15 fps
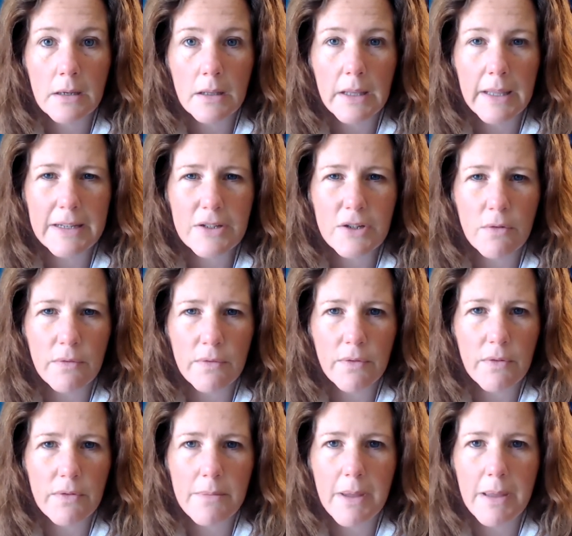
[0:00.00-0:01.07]
Like, don't
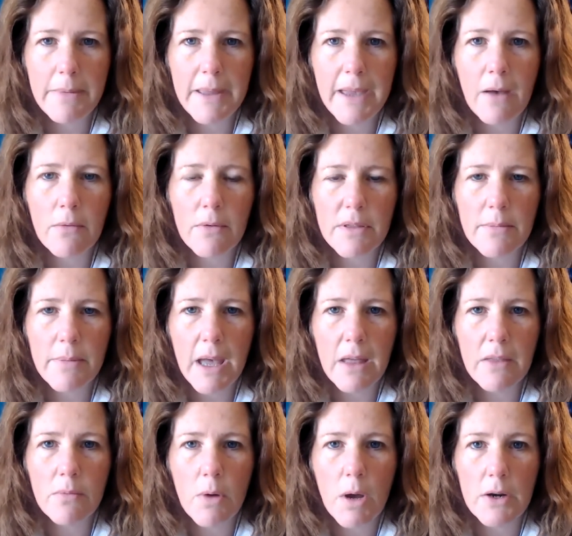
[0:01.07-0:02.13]
throw the baby out with the
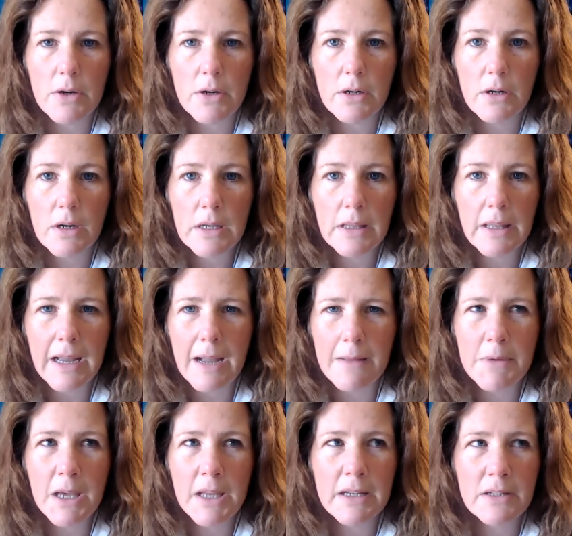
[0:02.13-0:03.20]
bathwater. Like,
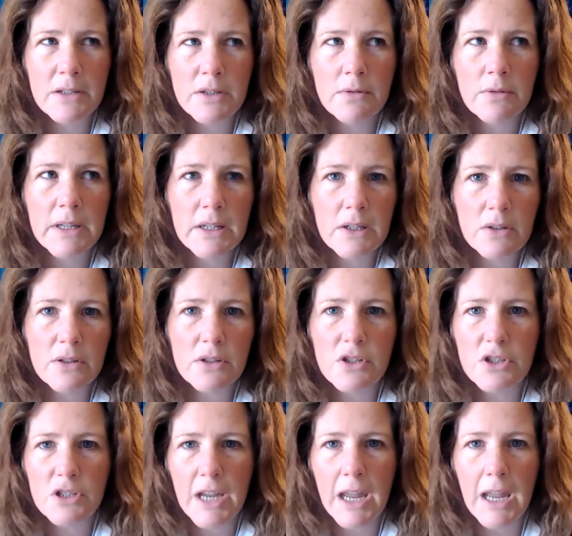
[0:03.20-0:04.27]
I'm not into guilt,
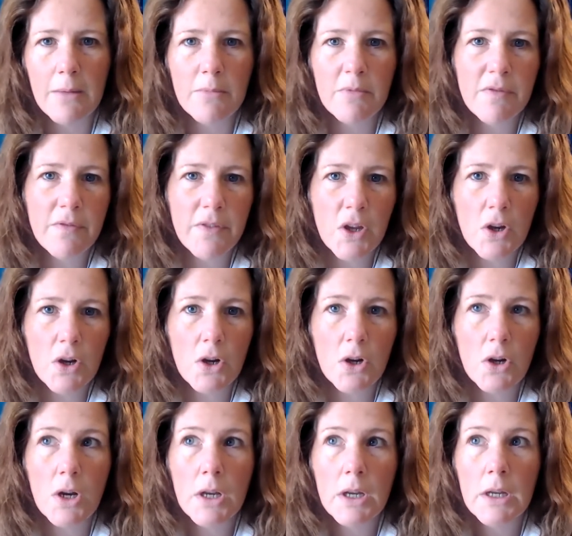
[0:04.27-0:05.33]
shame, fear,